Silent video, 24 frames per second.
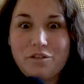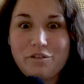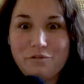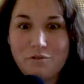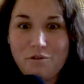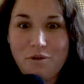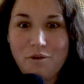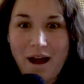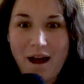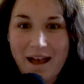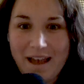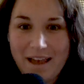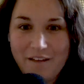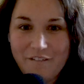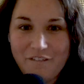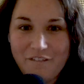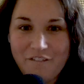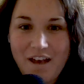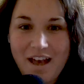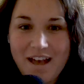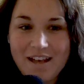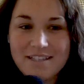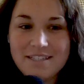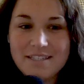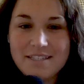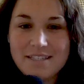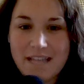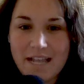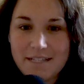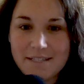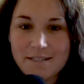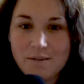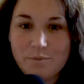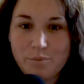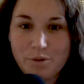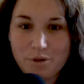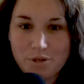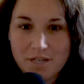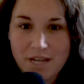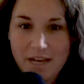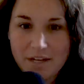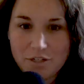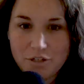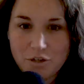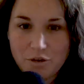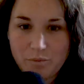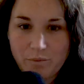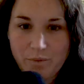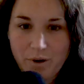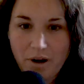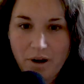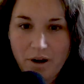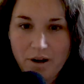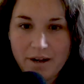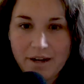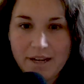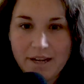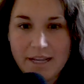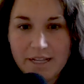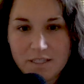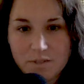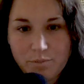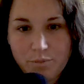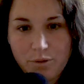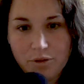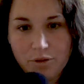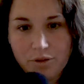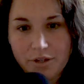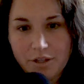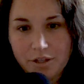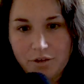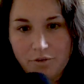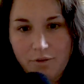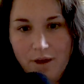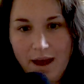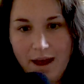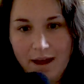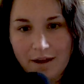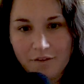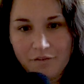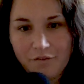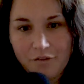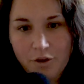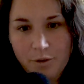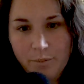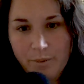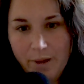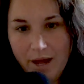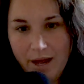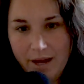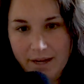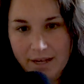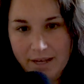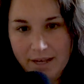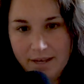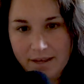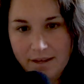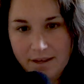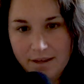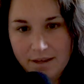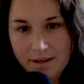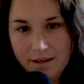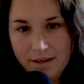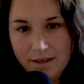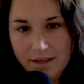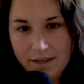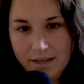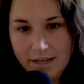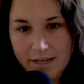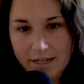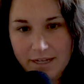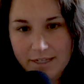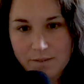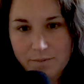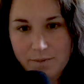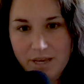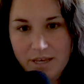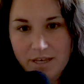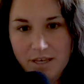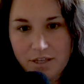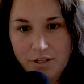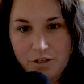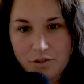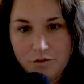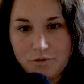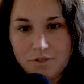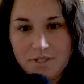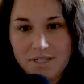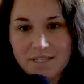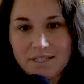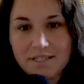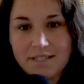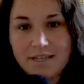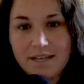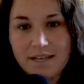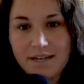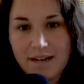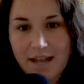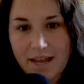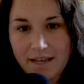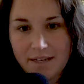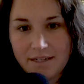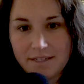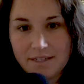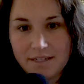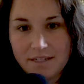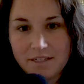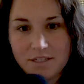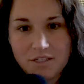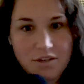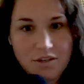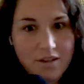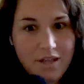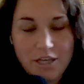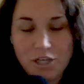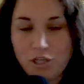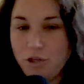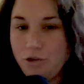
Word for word: through IFS, that's a protector part. It's pulling you out of your body. It's making you disconnected so that